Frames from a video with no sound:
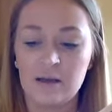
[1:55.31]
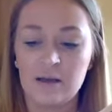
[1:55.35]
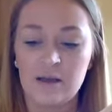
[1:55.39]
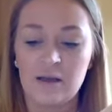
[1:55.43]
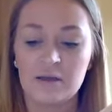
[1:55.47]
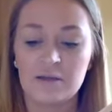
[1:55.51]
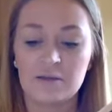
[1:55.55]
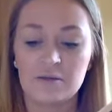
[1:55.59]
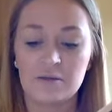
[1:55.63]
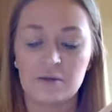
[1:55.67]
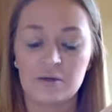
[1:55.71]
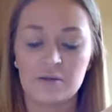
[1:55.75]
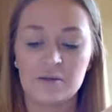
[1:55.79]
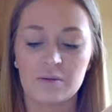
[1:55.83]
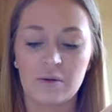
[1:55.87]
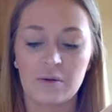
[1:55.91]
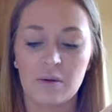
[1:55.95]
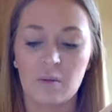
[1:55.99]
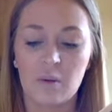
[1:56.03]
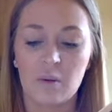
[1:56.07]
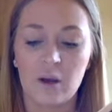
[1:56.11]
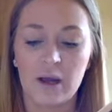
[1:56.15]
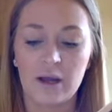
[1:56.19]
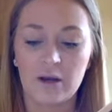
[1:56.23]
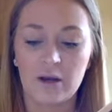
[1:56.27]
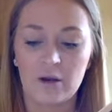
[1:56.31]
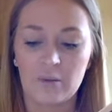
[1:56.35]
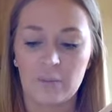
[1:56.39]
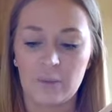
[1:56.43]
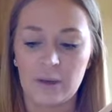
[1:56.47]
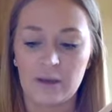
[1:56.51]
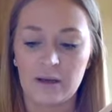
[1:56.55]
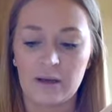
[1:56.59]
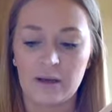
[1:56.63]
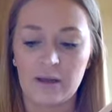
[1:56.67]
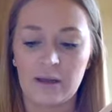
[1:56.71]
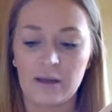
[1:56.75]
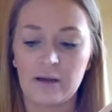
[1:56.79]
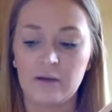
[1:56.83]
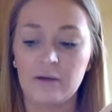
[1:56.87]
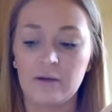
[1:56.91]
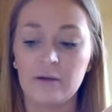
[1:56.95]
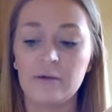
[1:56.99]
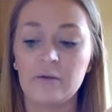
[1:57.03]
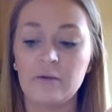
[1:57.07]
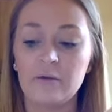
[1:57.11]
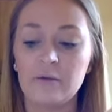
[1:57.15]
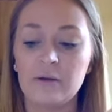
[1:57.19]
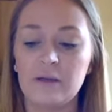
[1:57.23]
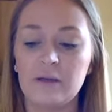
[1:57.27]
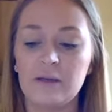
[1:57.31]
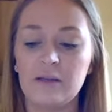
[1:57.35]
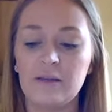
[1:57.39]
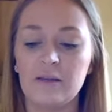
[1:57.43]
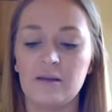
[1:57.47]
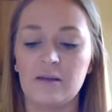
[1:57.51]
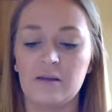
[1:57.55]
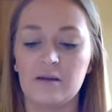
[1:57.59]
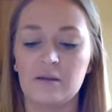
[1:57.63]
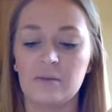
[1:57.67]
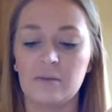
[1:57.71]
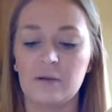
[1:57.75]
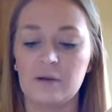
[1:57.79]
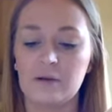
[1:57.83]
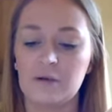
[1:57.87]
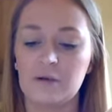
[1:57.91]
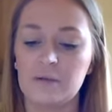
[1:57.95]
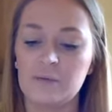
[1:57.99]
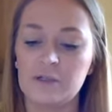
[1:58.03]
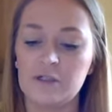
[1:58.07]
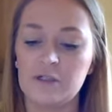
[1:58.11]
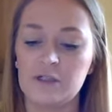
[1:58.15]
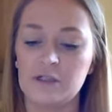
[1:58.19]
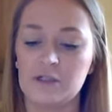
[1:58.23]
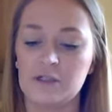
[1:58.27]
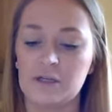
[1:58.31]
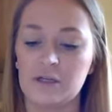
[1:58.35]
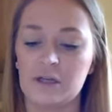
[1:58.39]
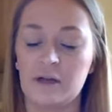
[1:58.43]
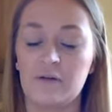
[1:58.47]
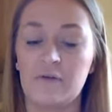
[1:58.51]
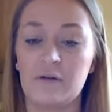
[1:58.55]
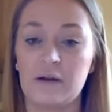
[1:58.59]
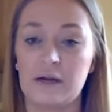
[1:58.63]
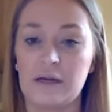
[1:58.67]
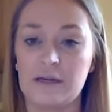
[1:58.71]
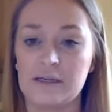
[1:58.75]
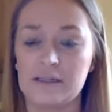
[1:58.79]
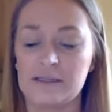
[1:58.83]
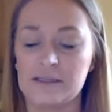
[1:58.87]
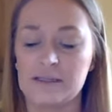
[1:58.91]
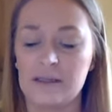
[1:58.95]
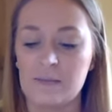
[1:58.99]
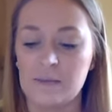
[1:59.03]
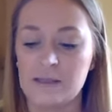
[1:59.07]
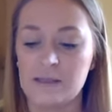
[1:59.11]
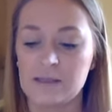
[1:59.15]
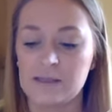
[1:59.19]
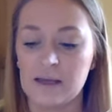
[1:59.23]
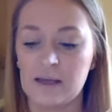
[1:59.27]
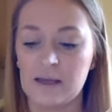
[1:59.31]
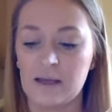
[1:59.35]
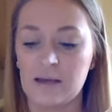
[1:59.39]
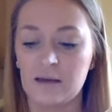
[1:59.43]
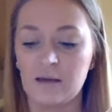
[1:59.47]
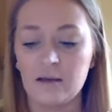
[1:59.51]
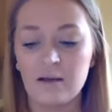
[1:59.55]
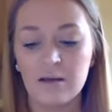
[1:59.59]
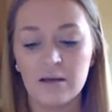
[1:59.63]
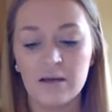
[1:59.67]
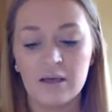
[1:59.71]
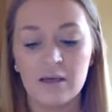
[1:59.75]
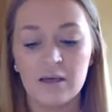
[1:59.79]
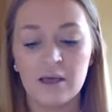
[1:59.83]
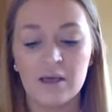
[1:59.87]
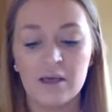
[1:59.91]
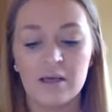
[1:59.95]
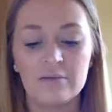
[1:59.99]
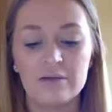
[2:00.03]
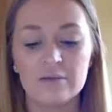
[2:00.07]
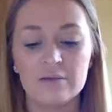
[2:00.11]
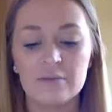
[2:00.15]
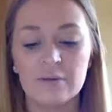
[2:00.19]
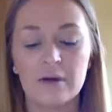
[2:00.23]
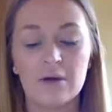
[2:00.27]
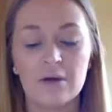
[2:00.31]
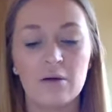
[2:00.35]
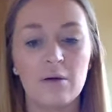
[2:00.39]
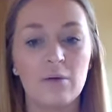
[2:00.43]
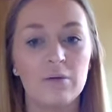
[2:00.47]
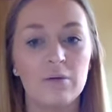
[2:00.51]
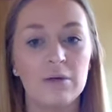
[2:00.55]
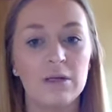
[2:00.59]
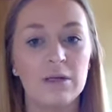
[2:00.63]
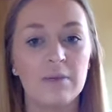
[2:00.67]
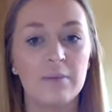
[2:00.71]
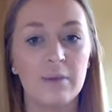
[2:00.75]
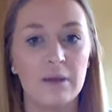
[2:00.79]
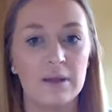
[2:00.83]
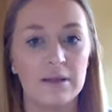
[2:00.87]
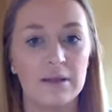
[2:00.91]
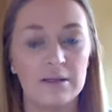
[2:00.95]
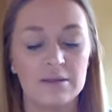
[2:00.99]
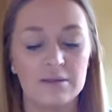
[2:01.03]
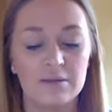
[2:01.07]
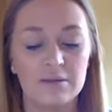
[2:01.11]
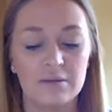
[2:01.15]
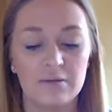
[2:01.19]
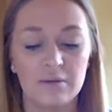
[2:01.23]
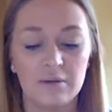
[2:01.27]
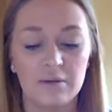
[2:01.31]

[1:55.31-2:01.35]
Its door swung wide open. Harry Houdini, the young American magician, got ready to step inside. He was wearing only a bathing suit.